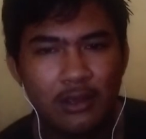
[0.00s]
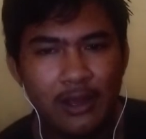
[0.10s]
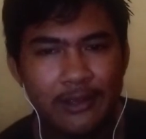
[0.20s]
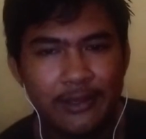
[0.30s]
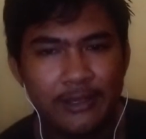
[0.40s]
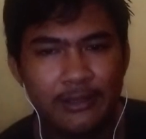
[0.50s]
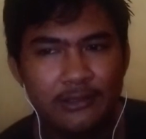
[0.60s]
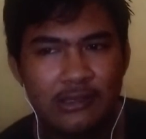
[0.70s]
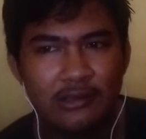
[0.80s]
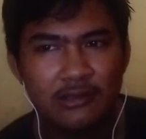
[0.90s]
and
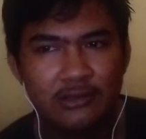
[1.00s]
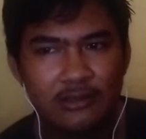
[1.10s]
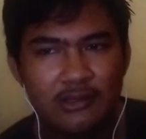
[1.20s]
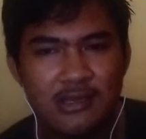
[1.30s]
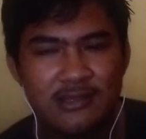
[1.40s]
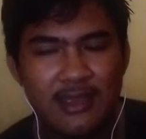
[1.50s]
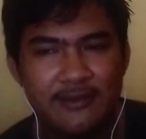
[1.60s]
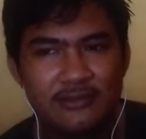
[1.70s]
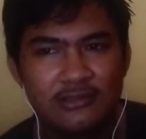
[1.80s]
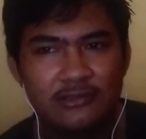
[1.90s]

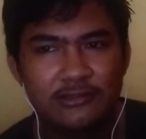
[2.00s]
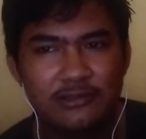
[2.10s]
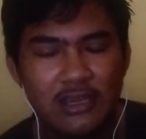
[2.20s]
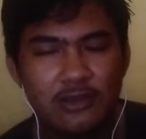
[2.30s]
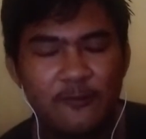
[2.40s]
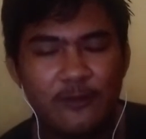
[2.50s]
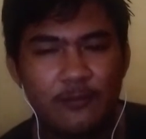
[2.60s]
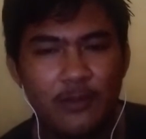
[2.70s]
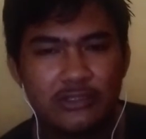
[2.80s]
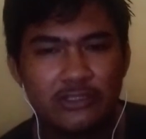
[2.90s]
thank you very
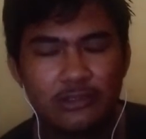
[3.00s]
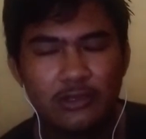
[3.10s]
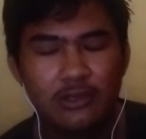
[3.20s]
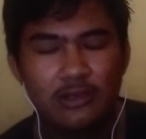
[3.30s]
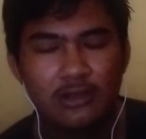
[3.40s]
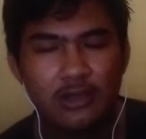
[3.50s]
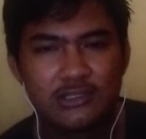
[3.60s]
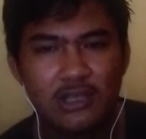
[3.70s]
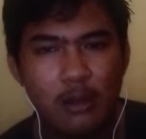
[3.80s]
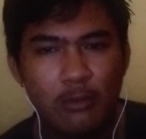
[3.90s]
much.
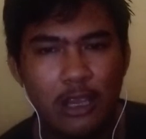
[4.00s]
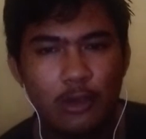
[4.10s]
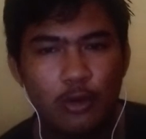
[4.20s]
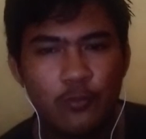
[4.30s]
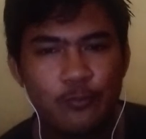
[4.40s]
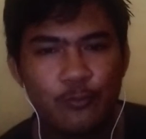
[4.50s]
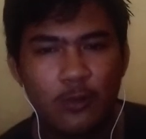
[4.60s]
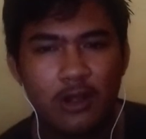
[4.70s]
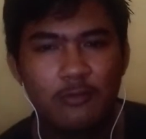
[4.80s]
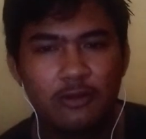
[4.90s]
Assalamualaikum
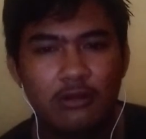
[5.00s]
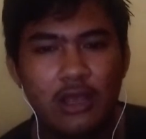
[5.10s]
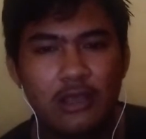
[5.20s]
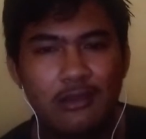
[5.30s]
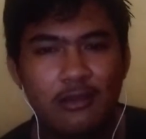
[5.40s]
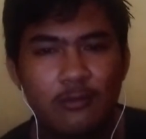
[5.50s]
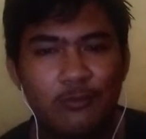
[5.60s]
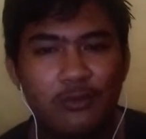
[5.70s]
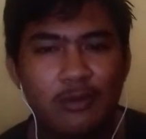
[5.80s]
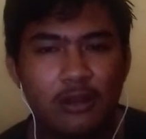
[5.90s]
warahmatullahi
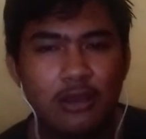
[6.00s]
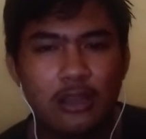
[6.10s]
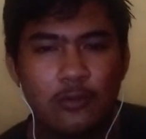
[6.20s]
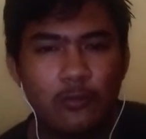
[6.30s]
wabarakatuh.